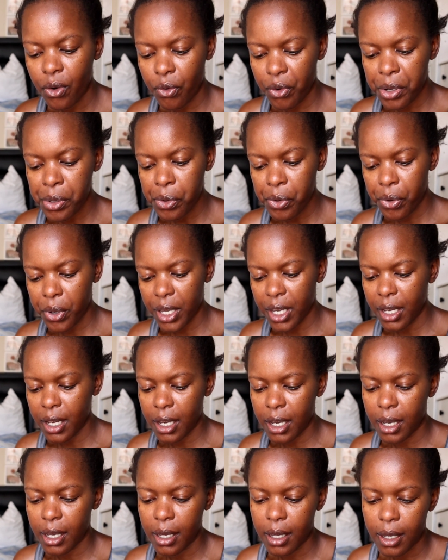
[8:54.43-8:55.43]
real
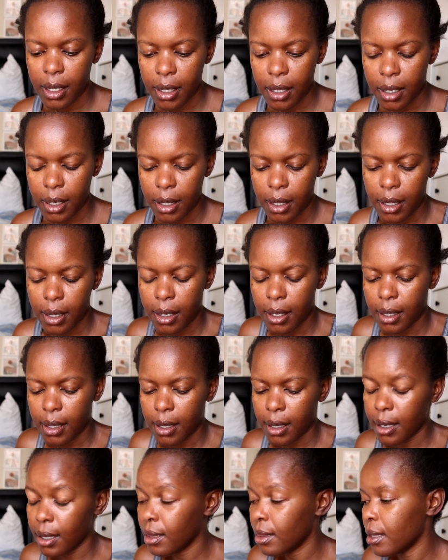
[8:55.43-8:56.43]
quick,
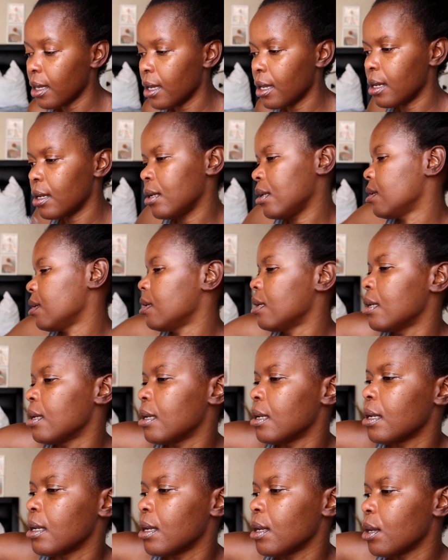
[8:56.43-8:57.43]
and then
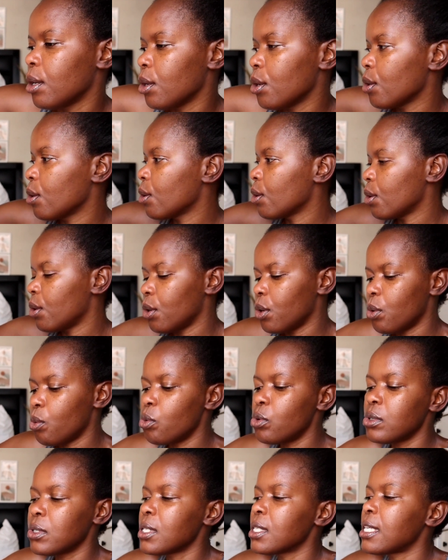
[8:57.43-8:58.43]

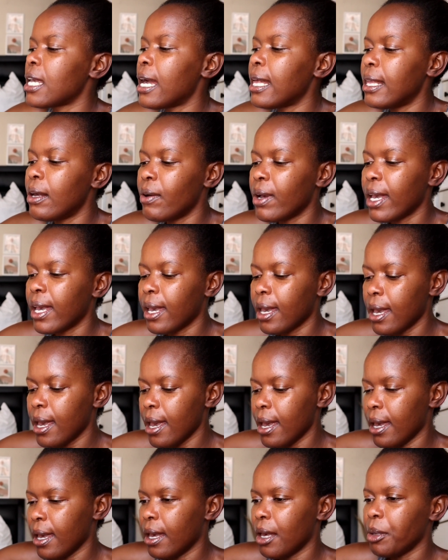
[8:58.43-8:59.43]
we'll style our
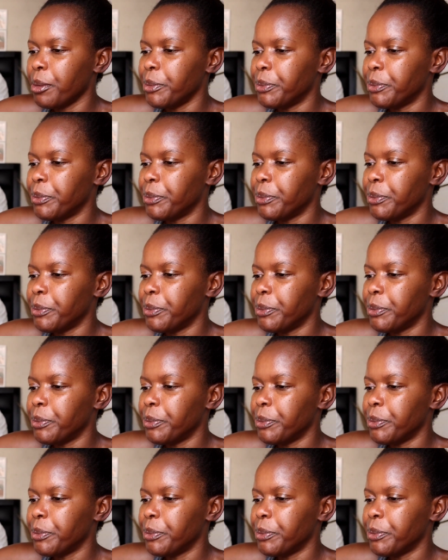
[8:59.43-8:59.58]
hair.